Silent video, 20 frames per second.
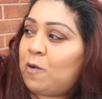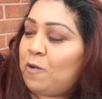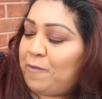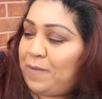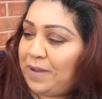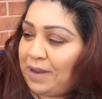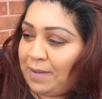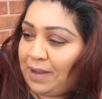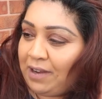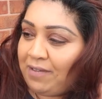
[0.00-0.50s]
We've
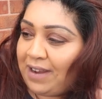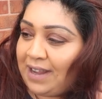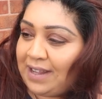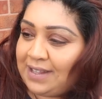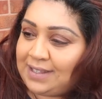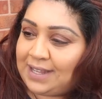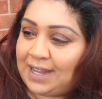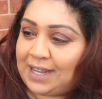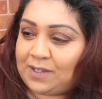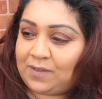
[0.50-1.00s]
been at my
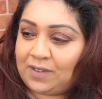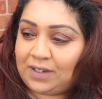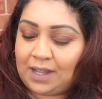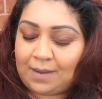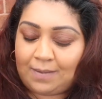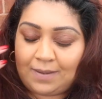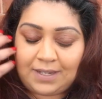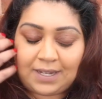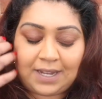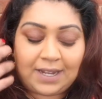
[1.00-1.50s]
grand's house for a
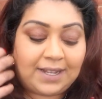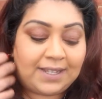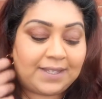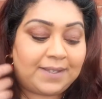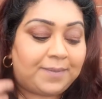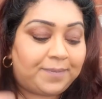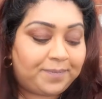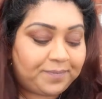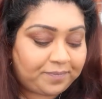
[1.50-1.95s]
couple of days.